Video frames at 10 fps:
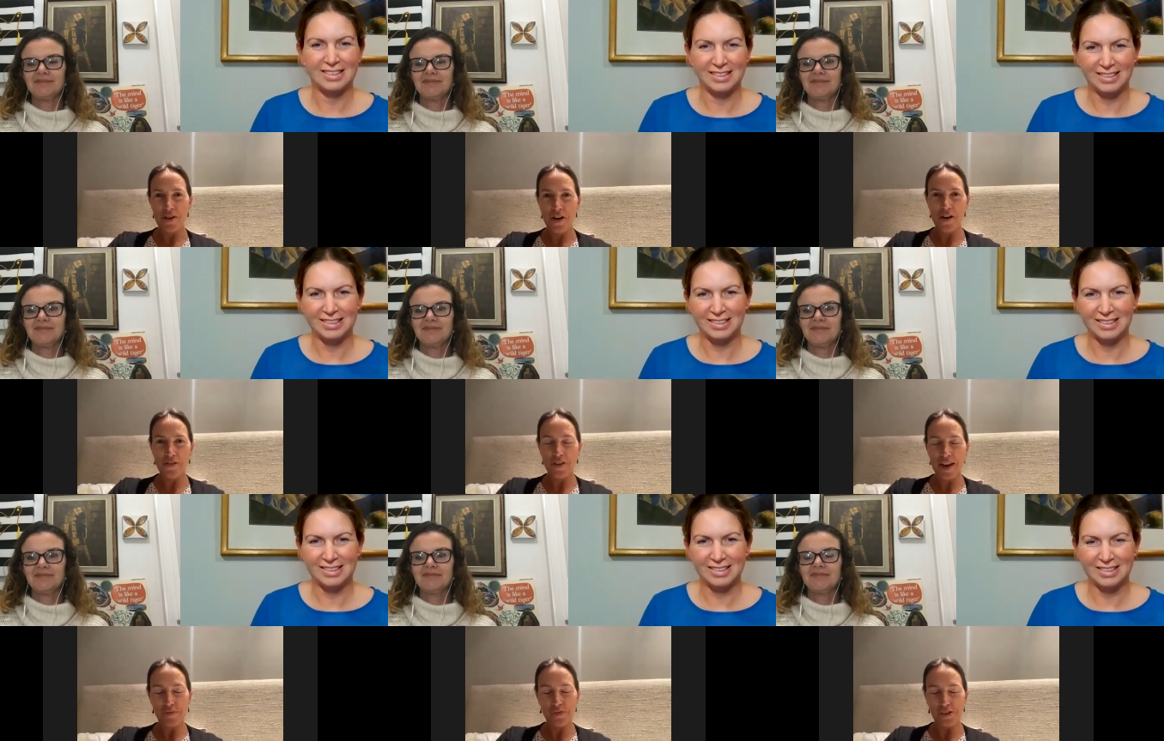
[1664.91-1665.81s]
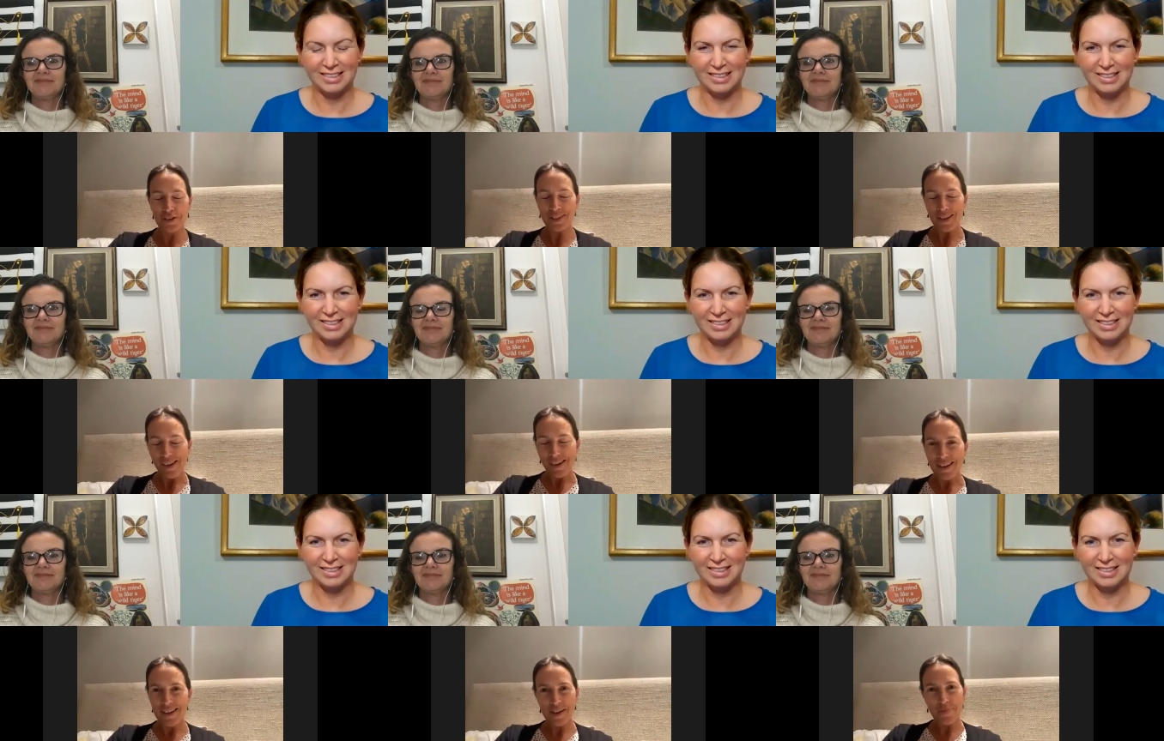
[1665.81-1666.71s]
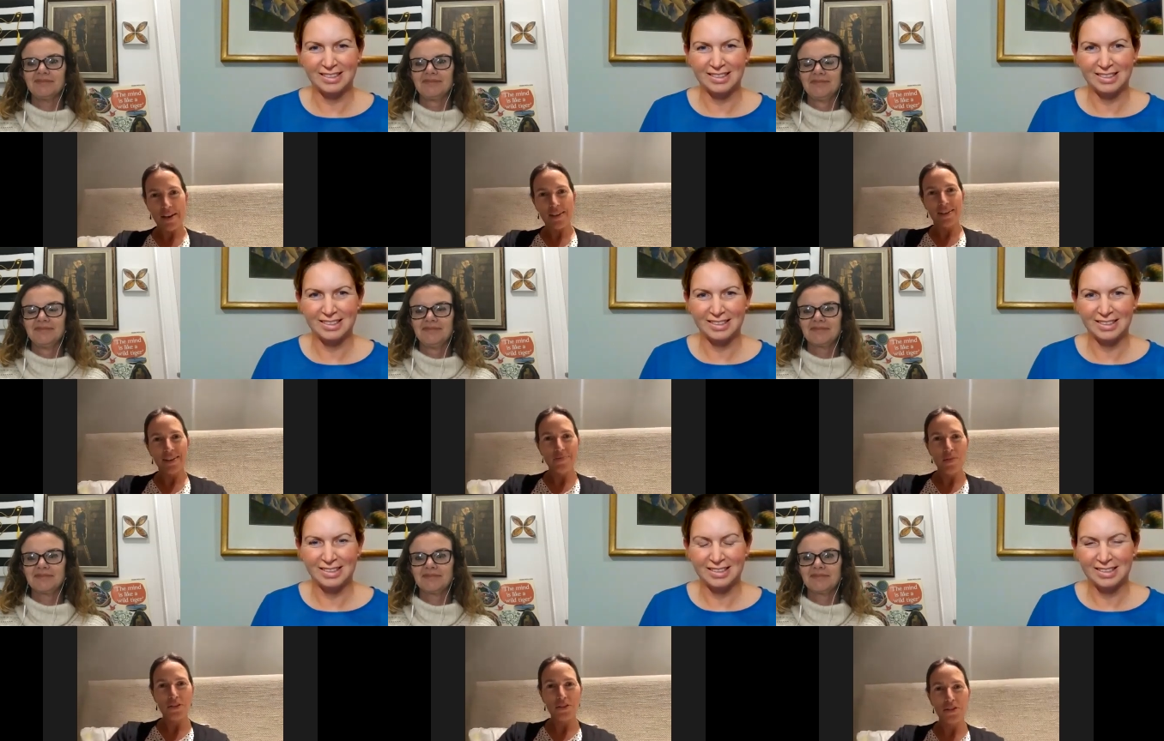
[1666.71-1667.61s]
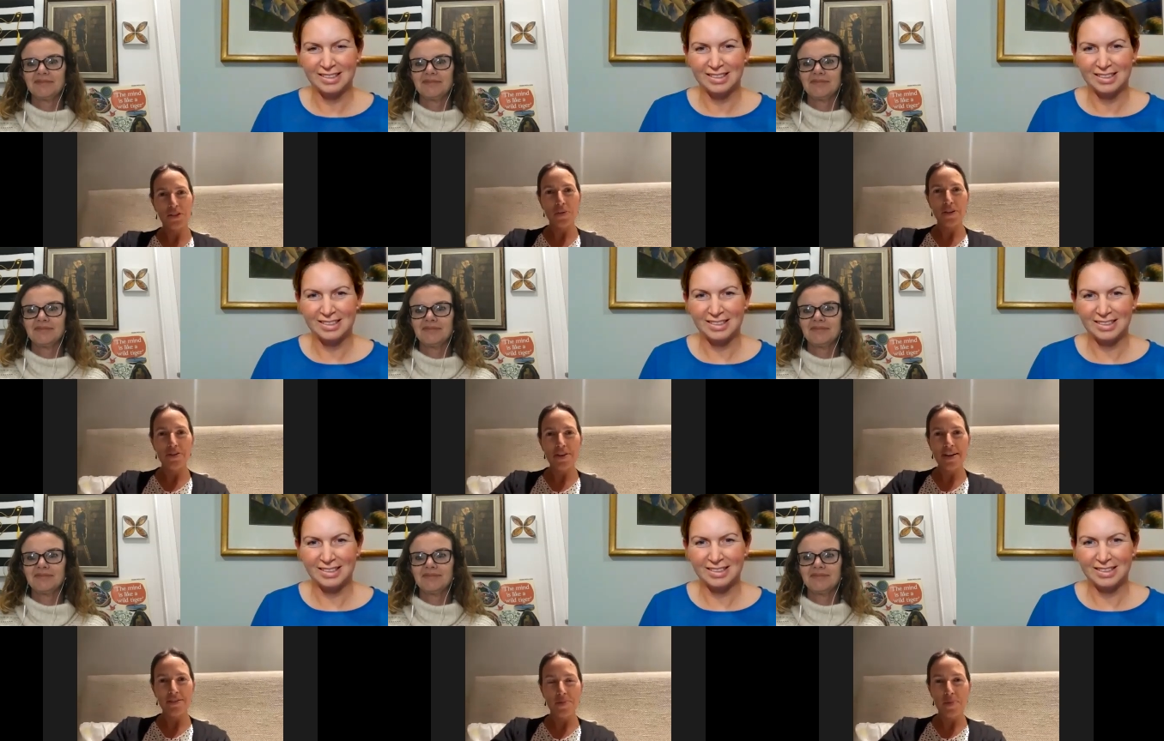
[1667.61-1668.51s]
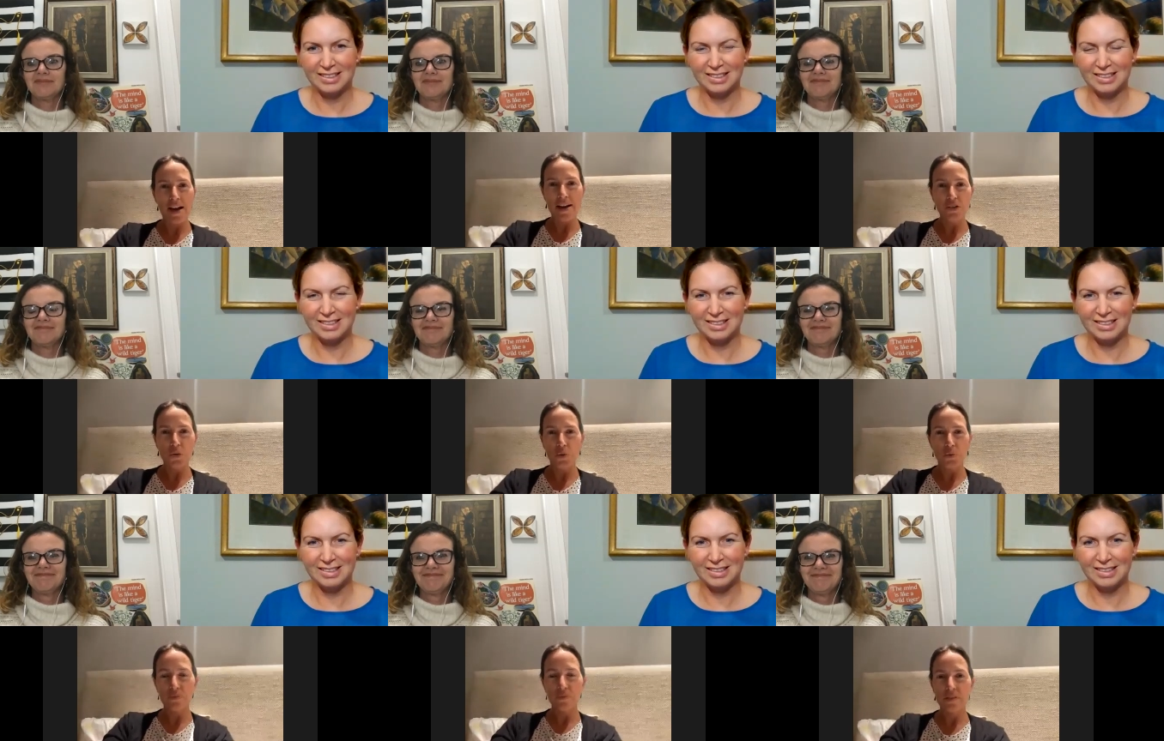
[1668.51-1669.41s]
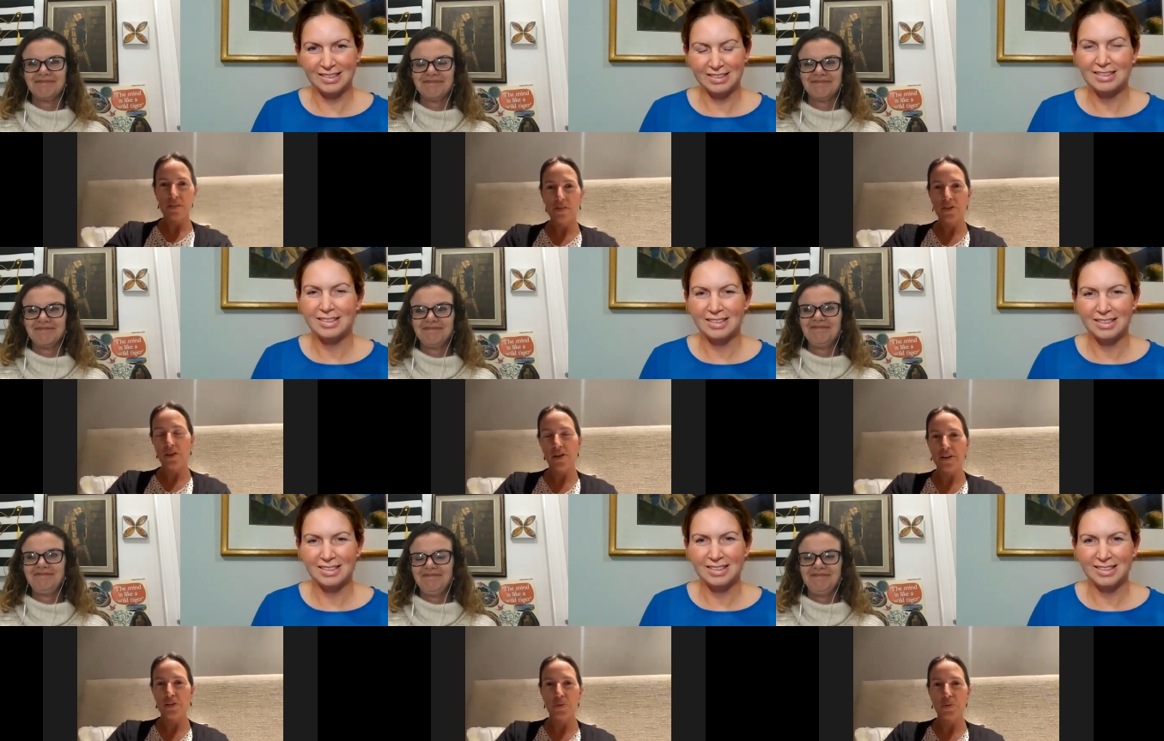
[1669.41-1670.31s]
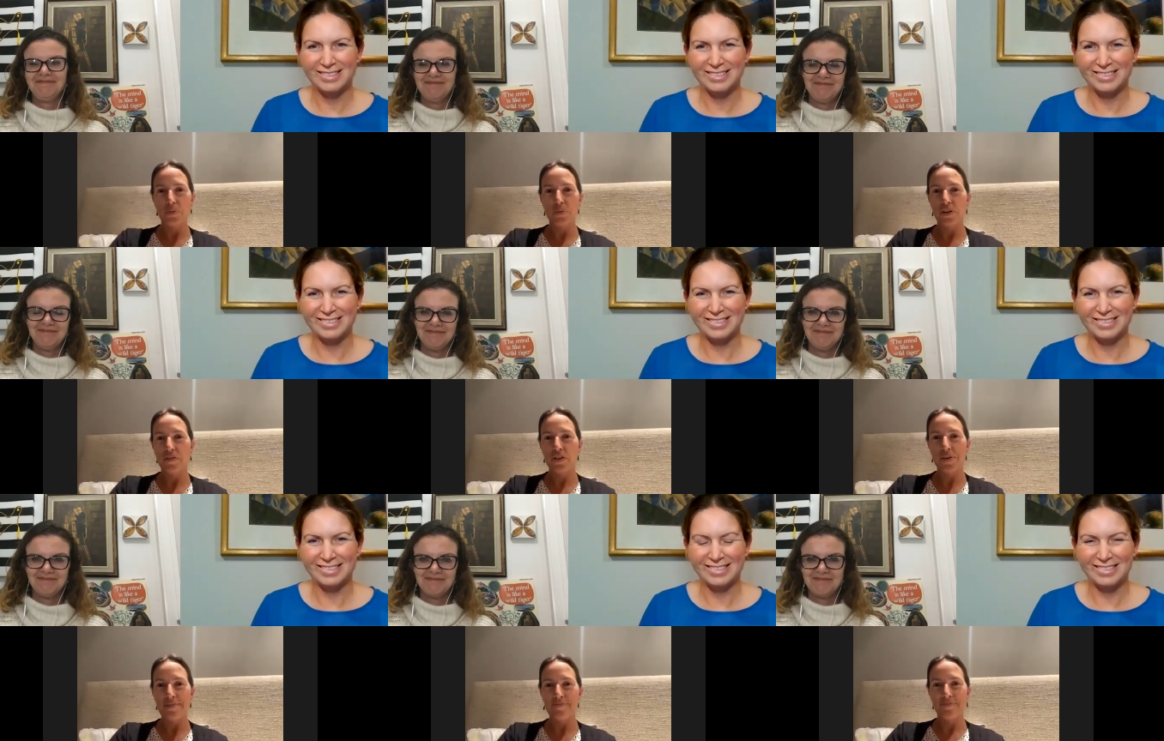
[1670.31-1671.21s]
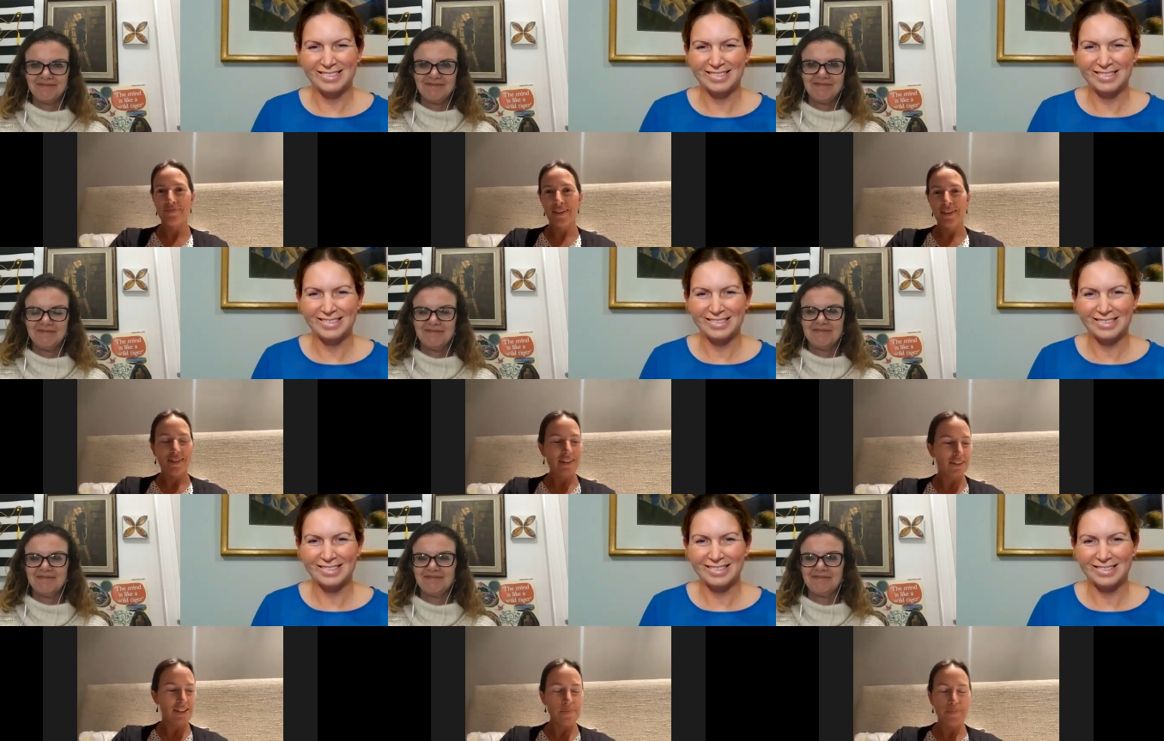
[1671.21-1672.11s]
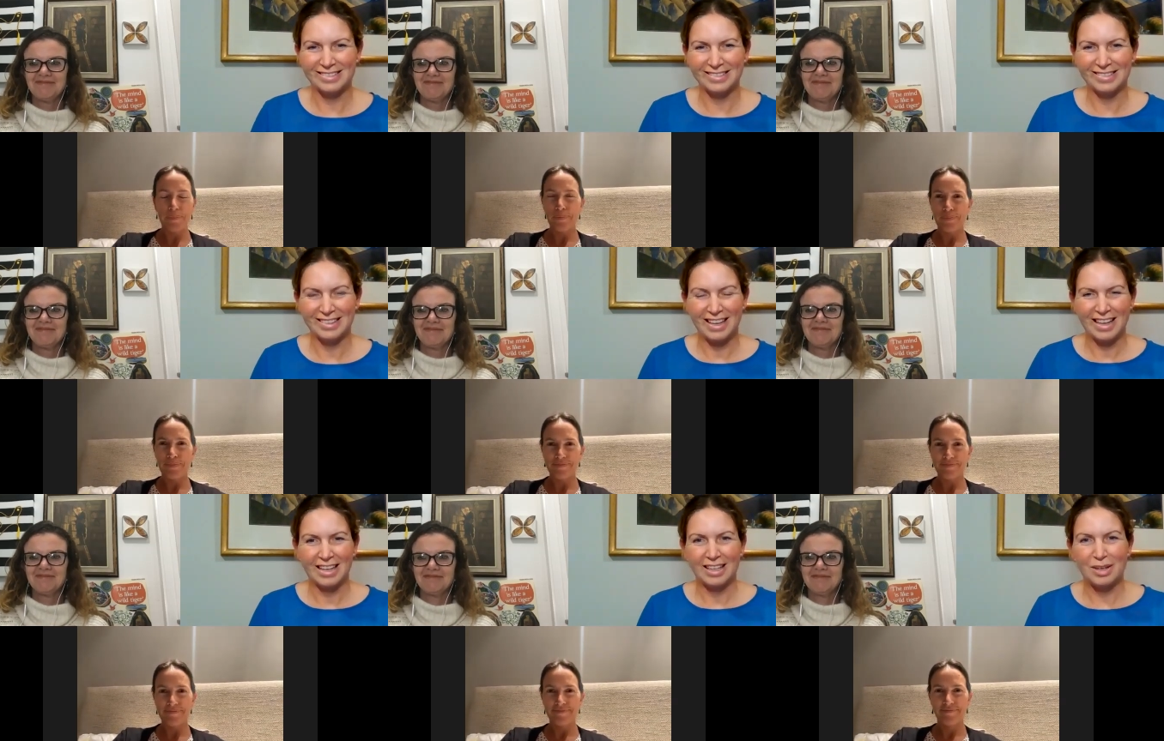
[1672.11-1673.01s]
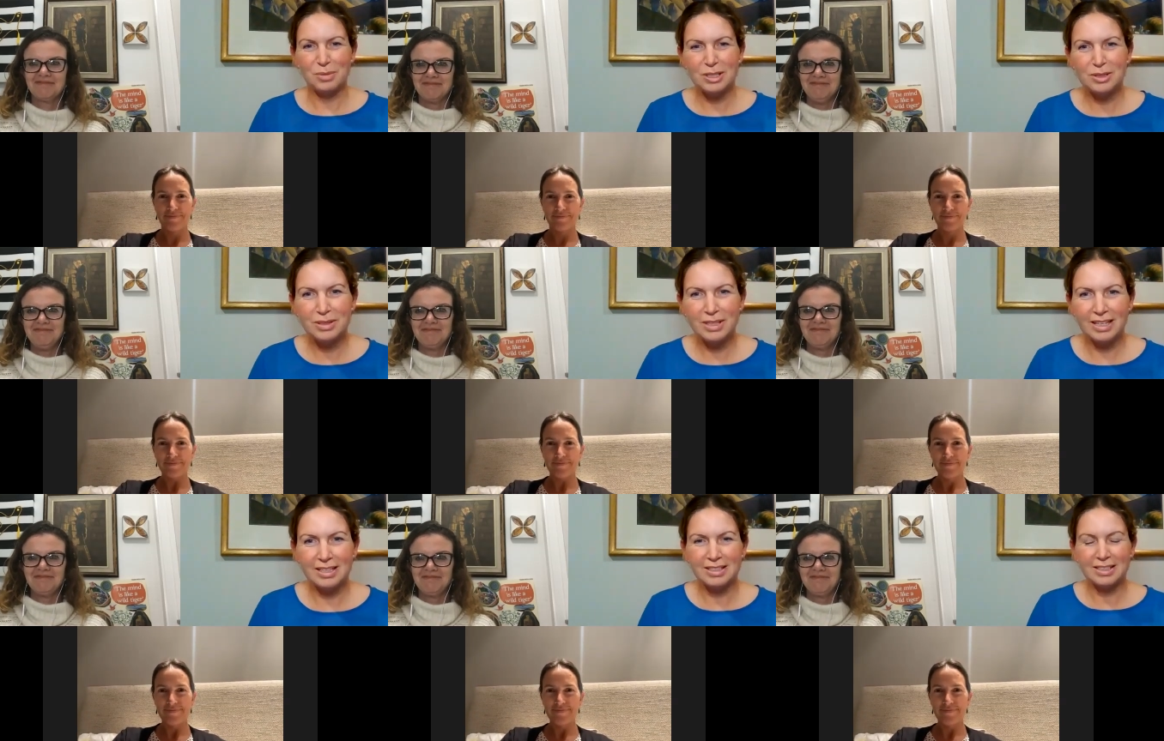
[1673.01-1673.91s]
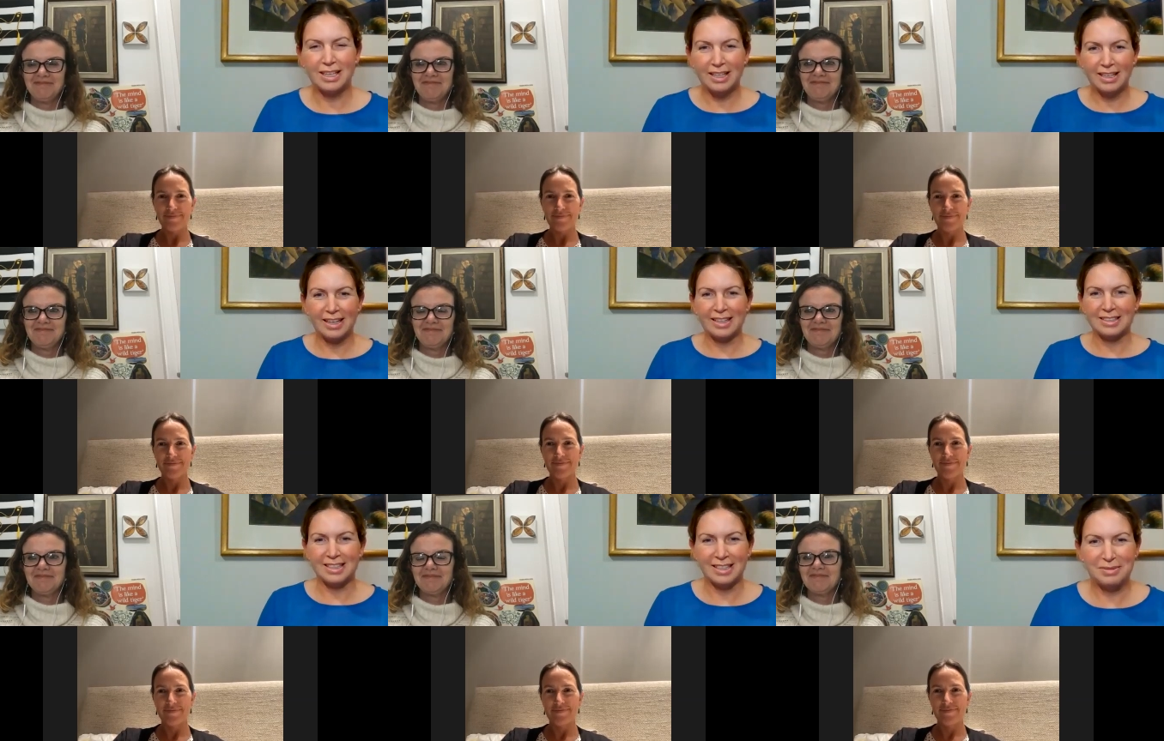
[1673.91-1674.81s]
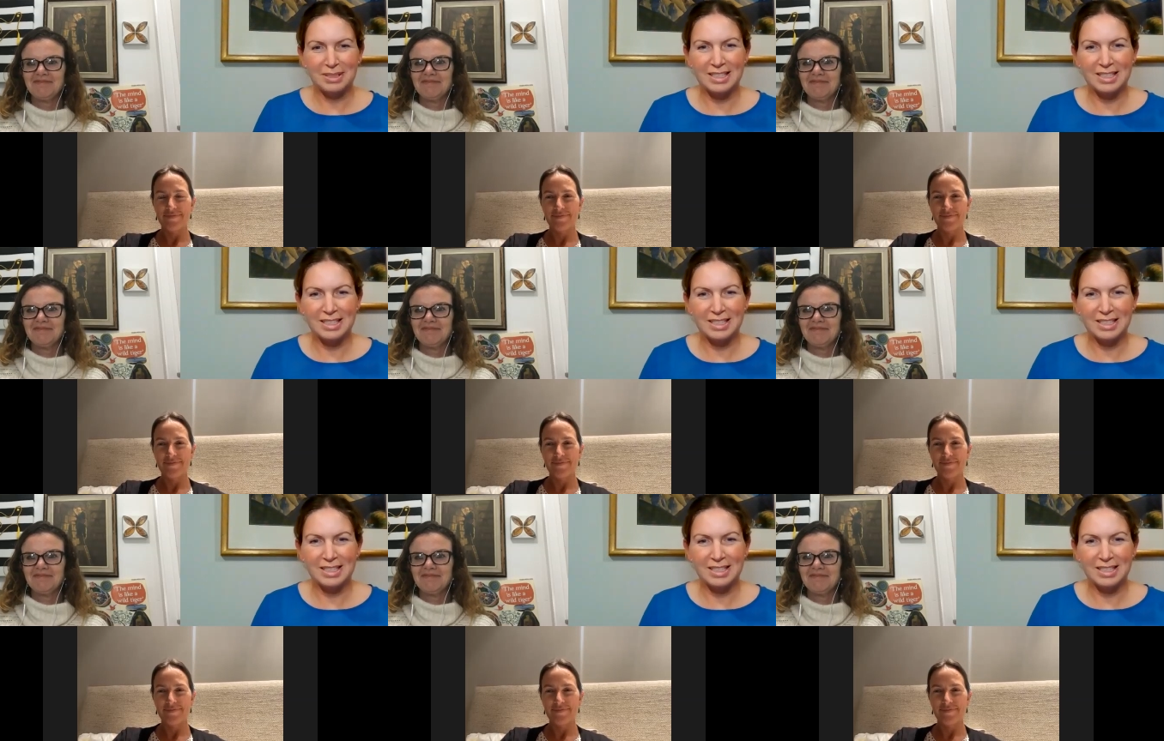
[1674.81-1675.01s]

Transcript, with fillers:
Speaker 1: hot frankfurters, and you can make um, hot dogs while you're out in the park or on your hike
Speaker 2: or wherever you are. Little tip. Yeah, we do that skiing actually. We